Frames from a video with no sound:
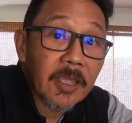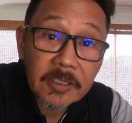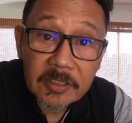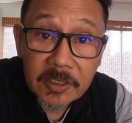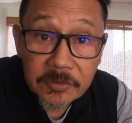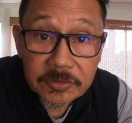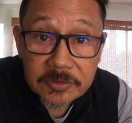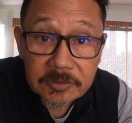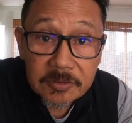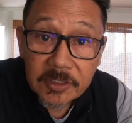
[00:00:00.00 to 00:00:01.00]
And then
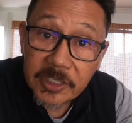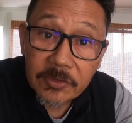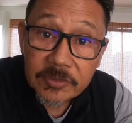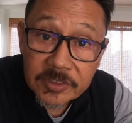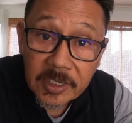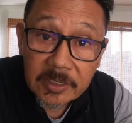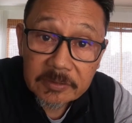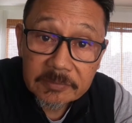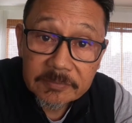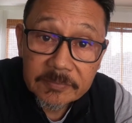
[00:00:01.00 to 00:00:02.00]
there's the other
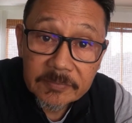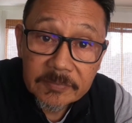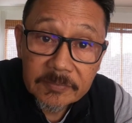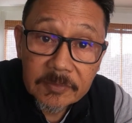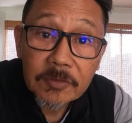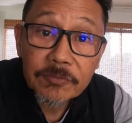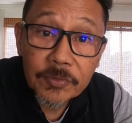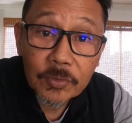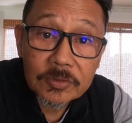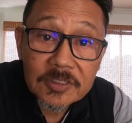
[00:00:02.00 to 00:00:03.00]
side,
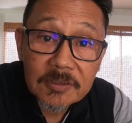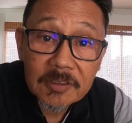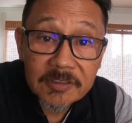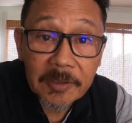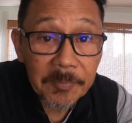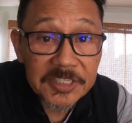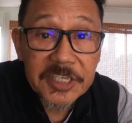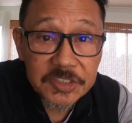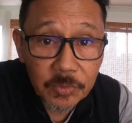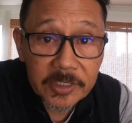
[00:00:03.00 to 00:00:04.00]
foods that may
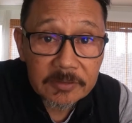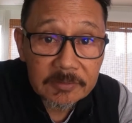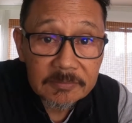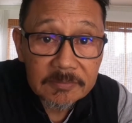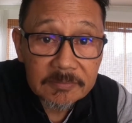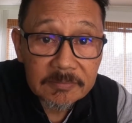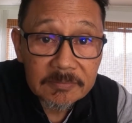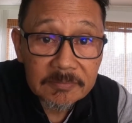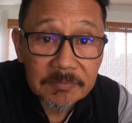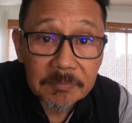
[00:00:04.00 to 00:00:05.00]
taste great,
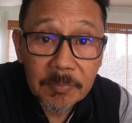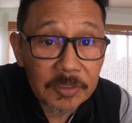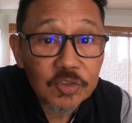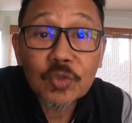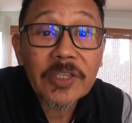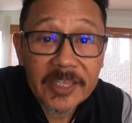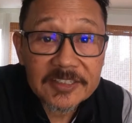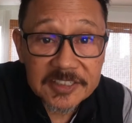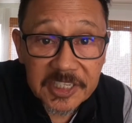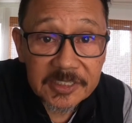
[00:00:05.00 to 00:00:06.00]
but do
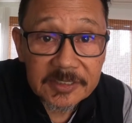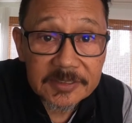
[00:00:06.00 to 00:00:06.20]
they stink?